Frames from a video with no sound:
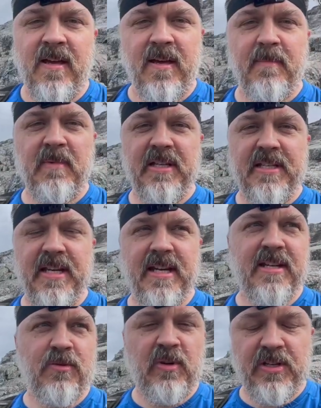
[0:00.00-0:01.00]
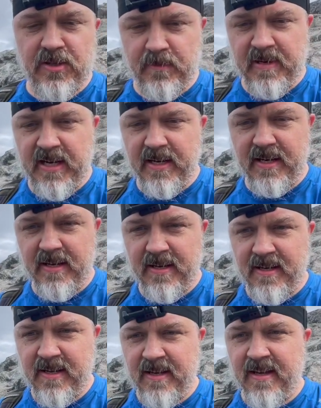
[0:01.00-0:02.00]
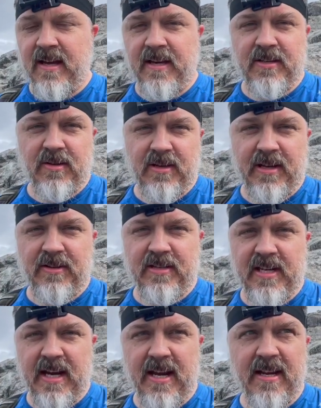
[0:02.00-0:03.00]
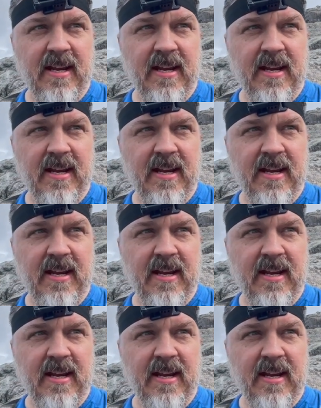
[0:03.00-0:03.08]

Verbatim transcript: Melissa has reached her peak. I totally understand,